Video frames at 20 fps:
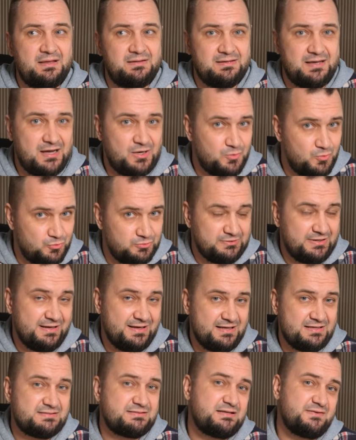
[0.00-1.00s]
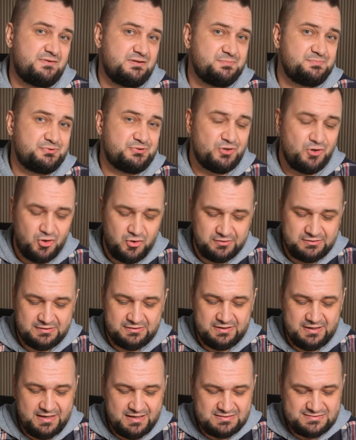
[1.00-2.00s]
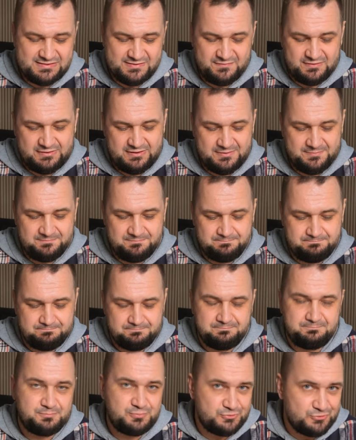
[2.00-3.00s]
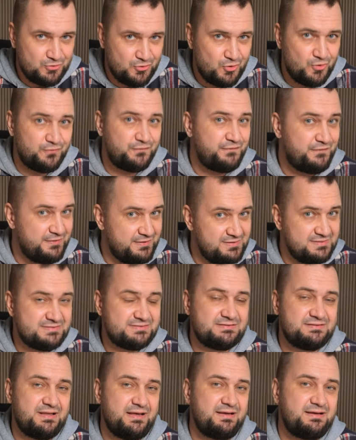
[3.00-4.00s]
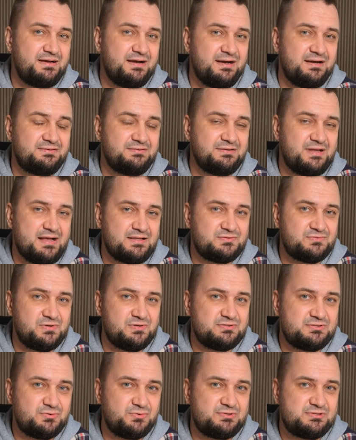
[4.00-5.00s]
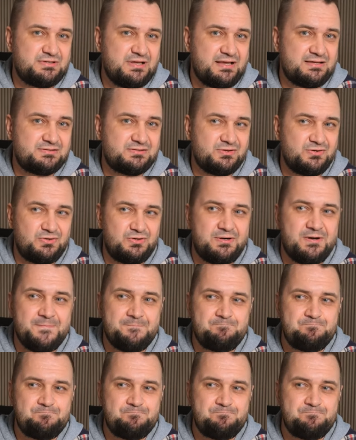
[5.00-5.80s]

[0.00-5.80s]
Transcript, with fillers: an Aune S7 Pro, then S17 Pro feels like a natural successor,